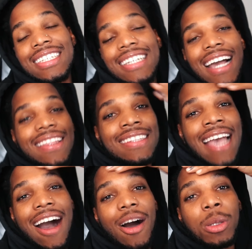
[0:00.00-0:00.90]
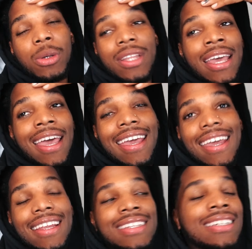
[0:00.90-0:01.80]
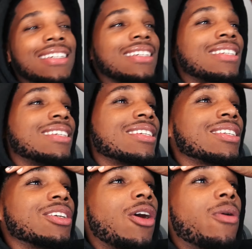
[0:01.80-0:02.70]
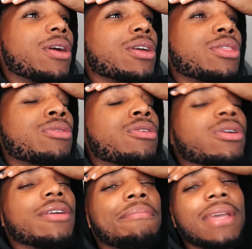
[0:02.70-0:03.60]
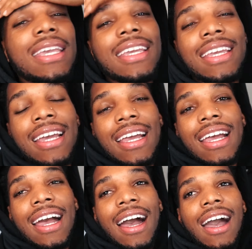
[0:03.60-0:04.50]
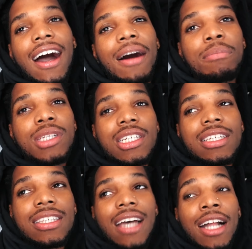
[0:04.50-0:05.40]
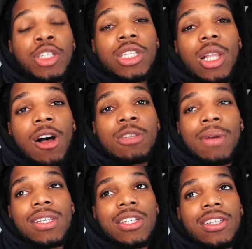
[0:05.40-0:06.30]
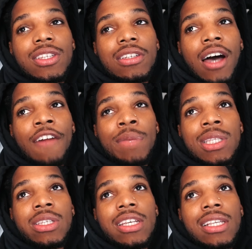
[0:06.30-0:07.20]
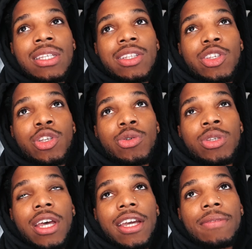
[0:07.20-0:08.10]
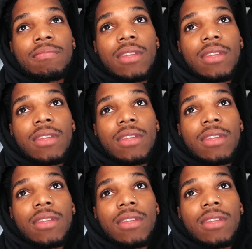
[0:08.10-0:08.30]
got the towel on the head. She's just going through it. Me, I just lost my sense. I've been sick since Tuesday.